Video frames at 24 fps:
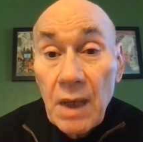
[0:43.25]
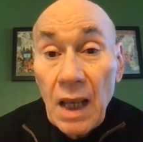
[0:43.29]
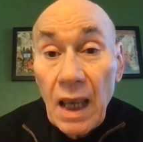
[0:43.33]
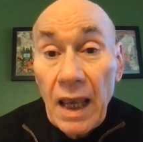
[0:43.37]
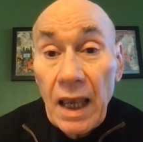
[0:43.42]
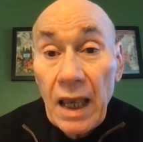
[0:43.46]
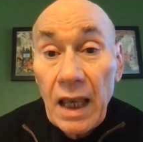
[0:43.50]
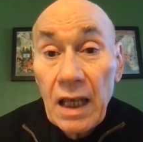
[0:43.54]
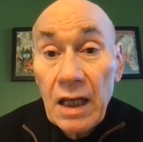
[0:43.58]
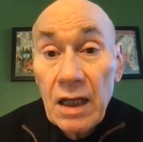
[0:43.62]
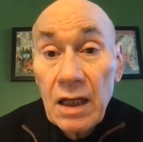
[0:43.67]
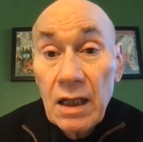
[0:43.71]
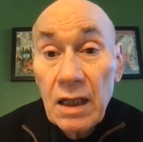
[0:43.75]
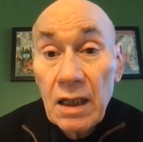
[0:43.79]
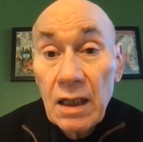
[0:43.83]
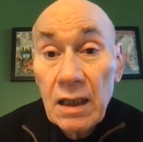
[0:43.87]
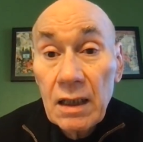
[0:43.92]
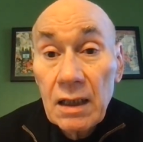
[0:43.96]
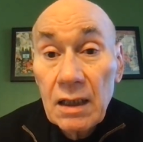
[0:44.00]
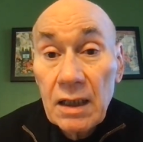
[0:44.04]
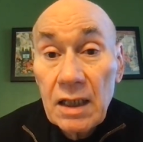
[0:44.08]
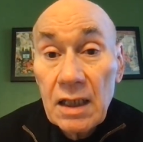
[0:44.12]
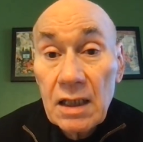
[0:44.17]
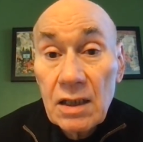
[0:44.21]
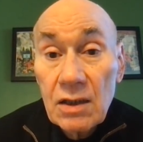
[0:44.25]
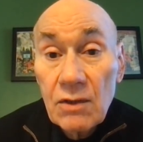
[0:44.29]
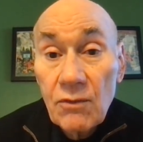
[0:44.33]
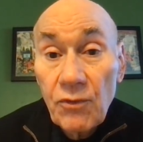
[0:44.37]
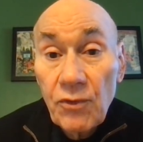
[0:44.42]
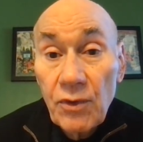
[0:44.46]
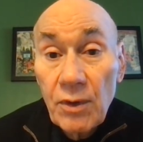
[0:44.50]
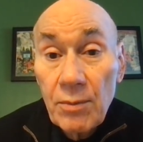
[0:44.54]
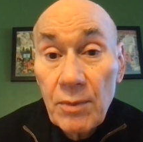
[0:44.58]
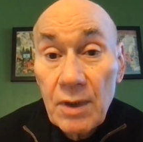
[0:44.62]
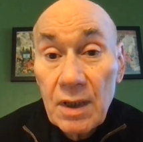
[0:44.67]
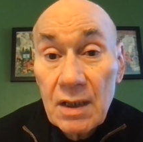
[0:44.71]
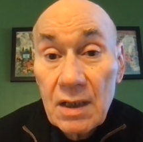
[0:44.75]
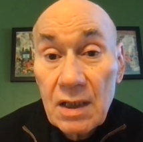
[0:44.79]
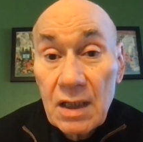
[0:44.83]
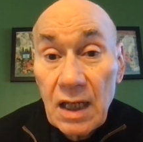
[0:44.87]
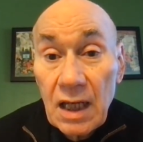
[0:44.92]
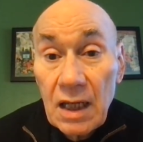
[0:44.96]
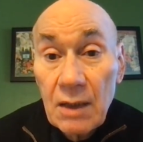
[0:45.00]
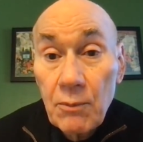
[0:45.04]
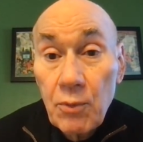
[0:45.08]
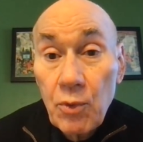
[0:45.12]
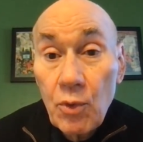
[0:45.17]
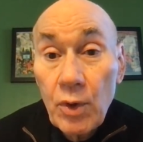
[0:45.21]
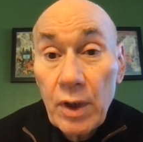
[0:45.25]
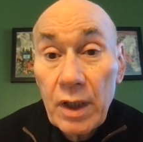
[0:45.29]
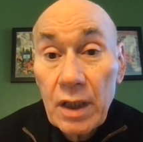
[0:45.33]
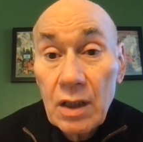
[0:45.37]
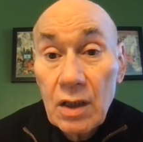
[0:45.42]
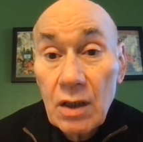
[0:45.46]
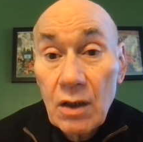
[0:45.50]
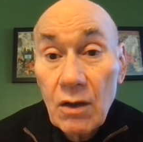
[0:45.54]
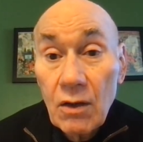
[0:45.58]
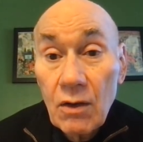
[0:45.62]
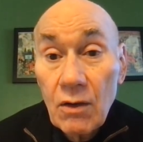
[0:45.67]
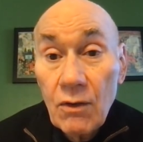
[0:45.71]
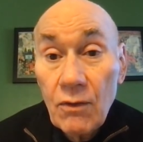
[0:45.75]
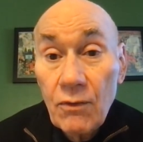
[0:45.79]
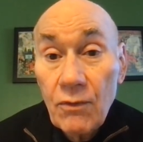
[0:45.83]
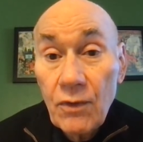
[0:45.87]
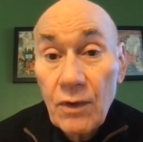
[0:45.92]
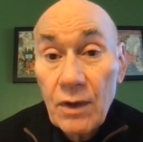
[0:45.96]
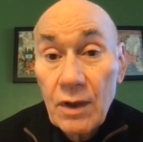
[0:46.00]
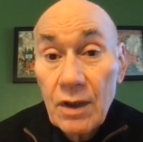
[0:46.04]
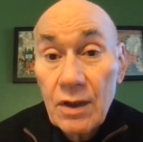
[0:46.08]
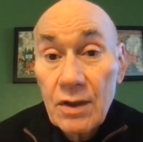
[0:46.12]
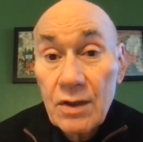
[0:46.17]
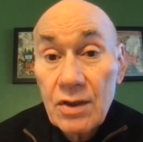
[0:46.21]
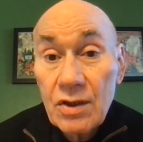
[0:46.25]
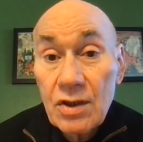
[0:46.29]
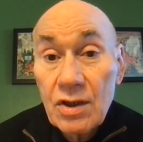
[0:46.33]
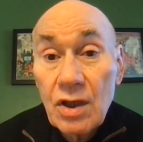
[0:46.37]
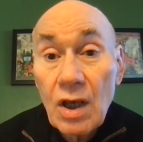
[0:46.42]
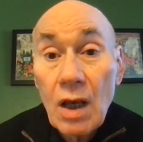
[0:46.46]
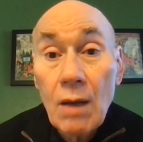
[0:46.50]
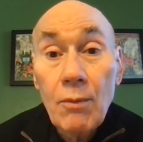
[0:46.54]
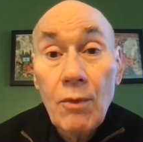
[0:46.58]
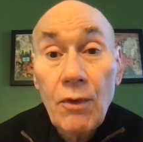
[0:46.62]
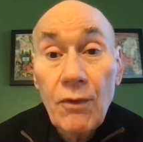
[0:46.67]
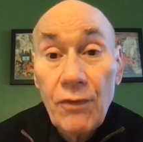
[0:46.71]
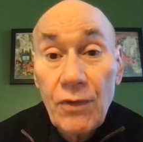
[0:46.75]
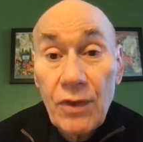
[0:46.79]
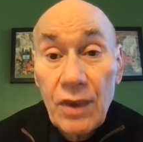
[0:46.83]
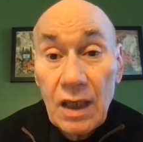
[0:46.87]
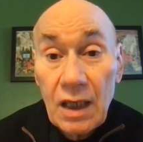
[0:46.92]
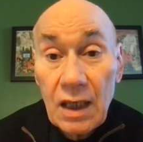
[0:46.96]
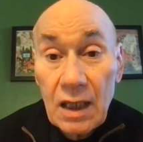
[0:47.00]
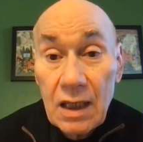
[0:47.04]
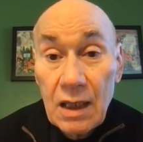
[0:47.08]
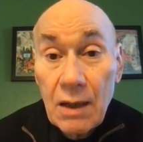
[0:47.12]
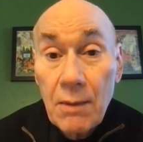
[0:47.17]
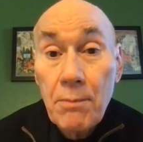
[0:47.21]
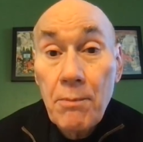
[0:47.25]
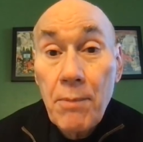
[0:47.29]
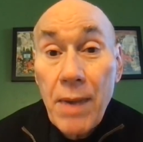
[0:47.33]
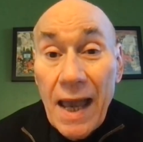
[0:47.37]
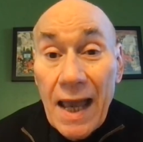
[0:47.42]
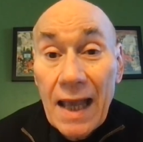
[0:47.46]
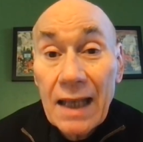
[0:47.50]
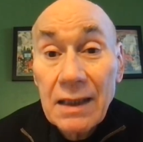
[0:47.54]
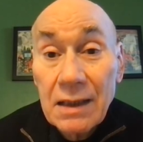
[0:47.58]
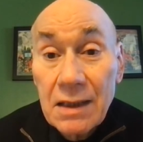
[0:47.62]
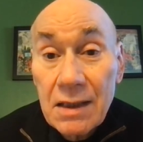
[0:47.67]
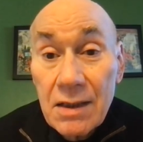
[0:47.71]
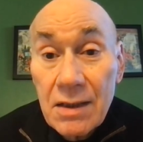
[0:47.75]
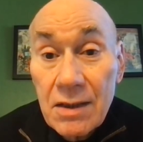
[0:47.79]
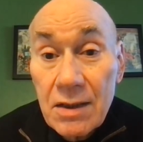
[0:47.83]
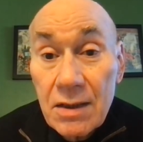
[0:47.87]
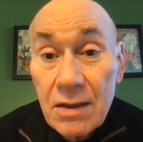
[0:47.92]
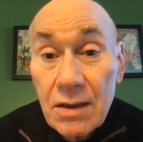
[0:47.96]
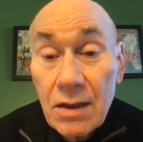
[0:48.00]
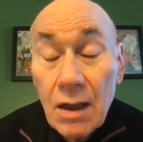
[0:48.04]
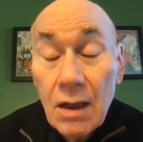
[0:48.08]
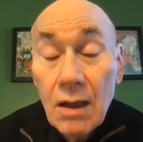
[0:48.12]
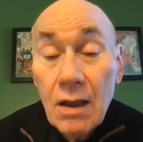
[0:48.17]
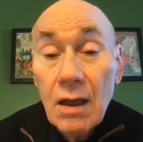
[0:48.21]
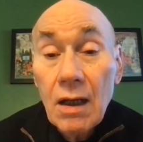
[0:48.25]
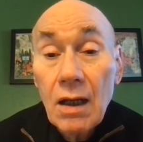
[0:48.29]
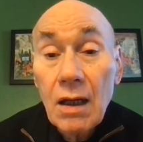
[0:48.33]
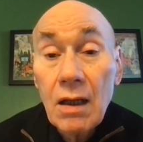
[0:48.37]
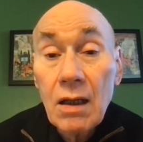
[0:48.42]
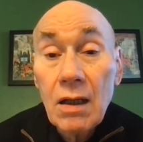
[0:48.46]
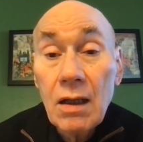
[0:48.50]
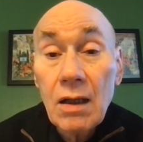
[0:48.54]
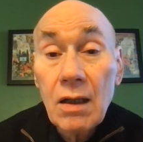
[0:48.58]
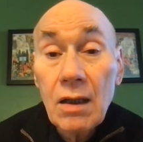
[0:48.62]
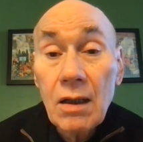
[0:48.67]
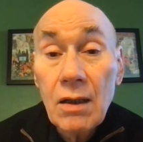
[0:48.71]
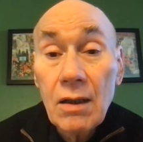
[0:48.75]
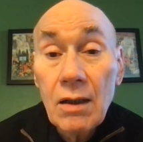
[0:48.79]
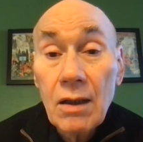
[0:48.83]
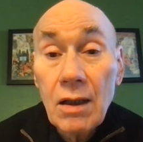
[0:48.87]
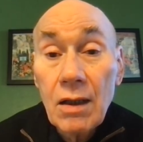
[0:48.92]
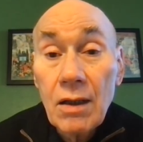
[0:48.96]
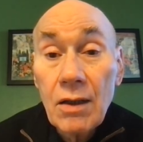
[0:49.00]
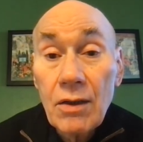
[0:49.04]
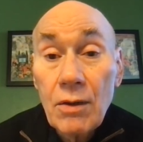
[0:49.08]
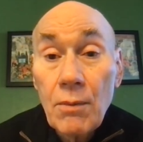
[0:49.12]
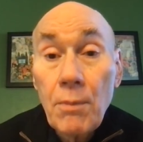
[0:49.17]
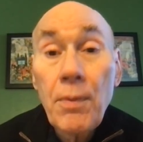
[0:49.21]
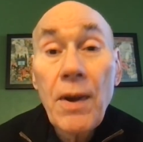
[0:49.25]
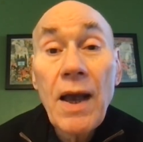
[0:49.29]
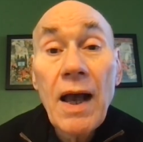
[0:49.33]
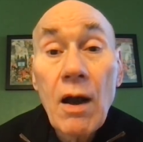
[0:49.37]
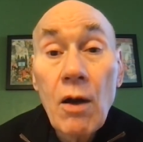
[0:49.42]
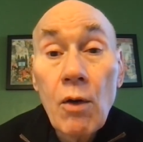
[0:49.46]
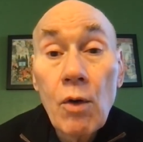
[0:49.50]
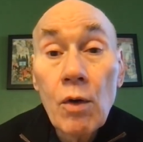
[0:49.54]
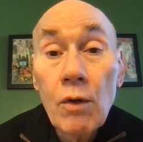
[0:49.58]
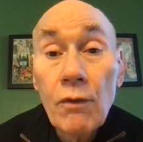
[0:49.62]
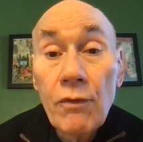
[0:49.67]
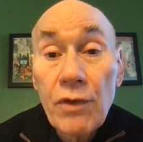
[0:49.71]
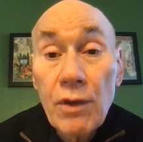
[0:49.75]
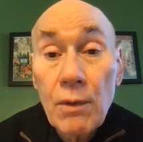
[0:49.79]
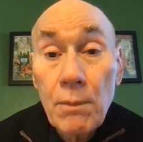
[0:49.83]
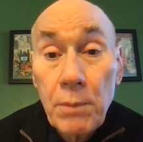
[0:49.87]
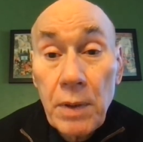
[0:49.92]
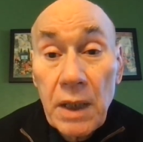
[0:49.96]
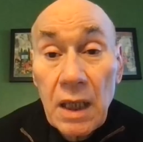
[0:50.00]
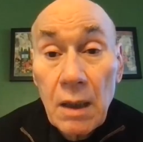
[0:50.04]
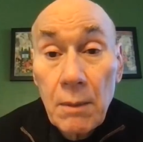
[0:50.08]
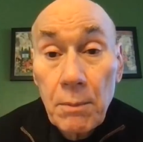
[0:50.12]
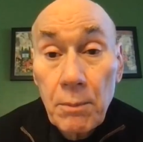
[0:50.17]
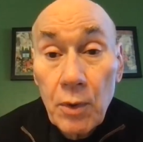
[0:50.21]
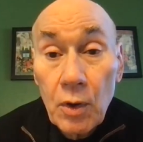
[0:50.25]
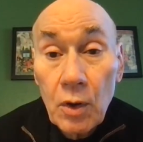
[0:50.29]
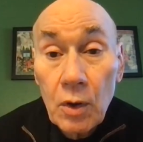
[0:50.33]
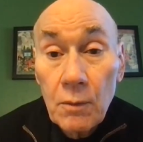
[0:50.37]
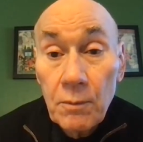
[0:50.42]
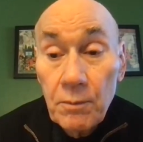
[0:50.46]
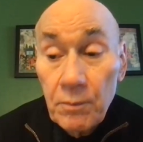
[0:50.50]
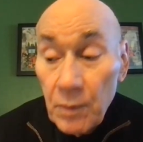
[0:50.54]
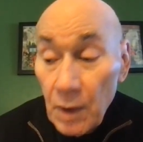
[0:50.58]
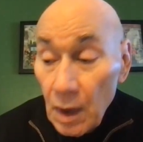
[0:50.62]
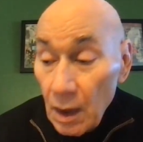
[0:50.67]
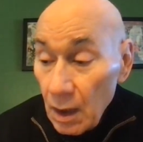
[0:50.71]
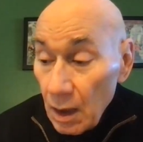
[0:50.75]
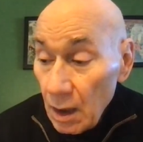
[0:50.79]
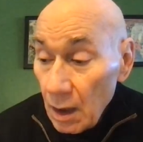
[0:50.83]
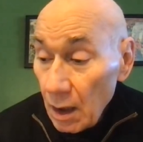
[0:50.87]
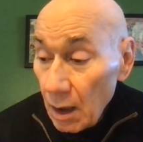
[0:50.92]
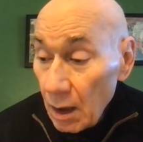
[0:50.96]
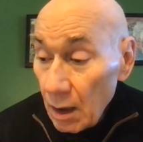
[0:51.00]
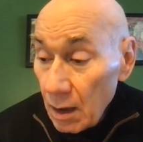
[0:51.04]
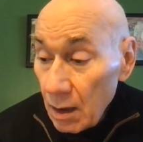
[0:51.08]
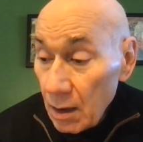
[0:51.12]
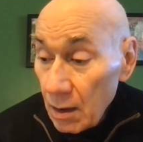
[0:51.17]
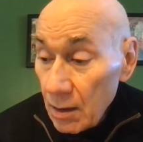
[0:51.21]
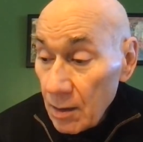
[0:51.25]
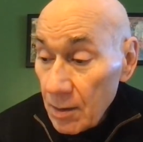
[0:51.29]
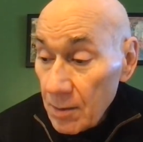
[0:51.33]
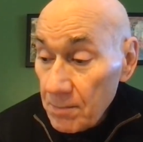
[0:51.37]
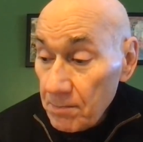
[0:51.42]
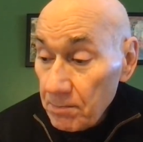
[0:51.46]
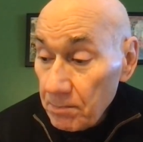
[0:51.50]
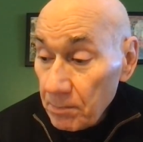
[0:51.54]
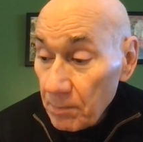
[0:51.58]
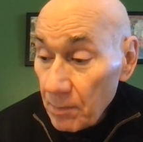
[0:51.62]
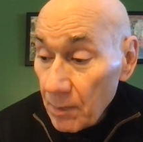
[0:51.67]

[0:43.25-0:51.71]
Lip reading: And at least from the standpoint of some of the combatants, the power of the people. The